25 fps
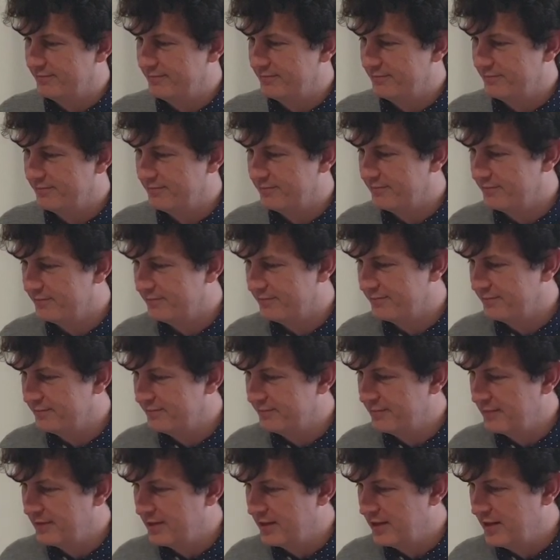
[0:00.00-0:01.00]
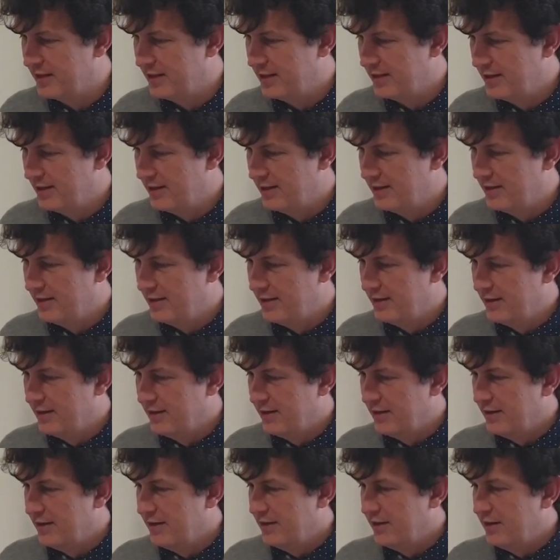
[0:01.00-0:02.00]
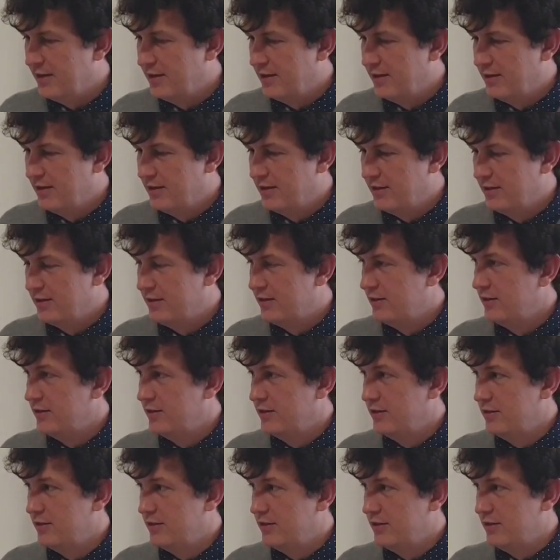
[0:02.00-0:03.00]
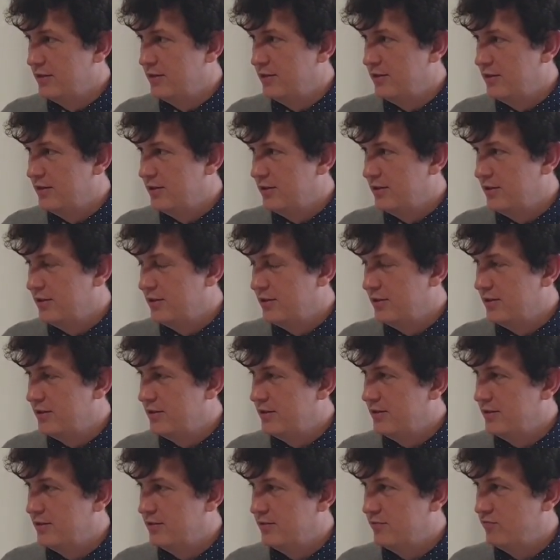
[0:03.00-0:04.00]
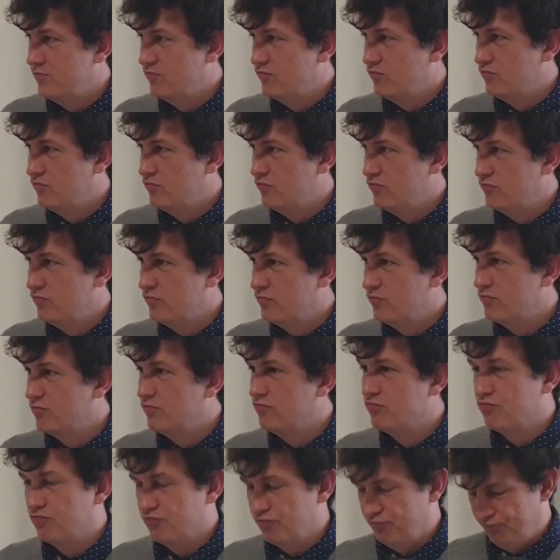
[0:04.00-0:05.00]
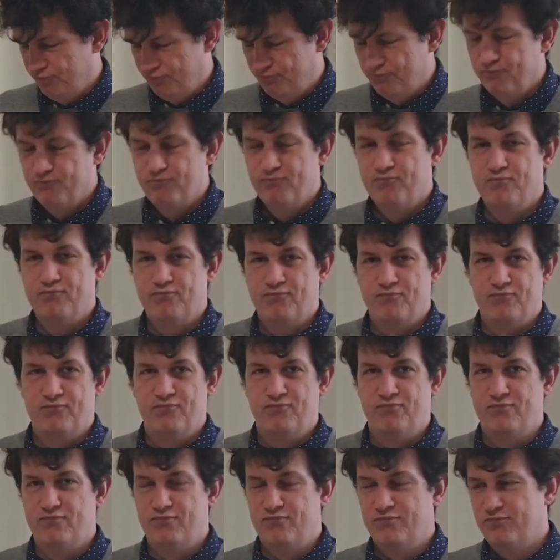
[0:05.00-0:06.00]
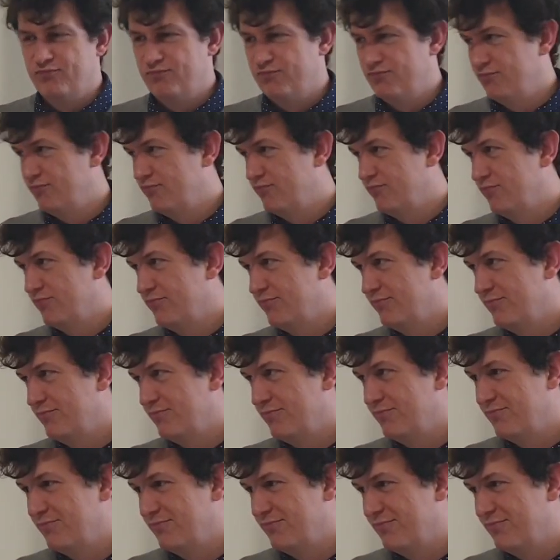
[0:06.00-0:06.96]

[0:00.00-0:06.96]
(silent)